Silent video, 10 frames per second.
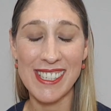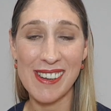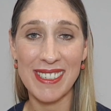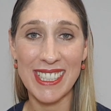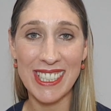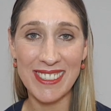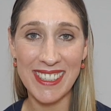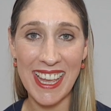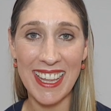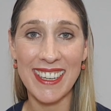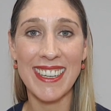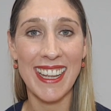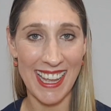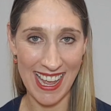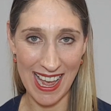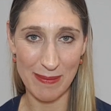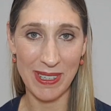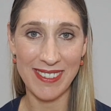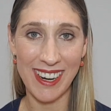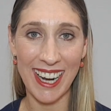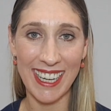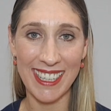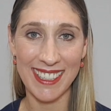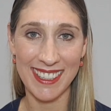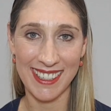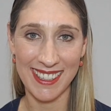So until then, happy writing.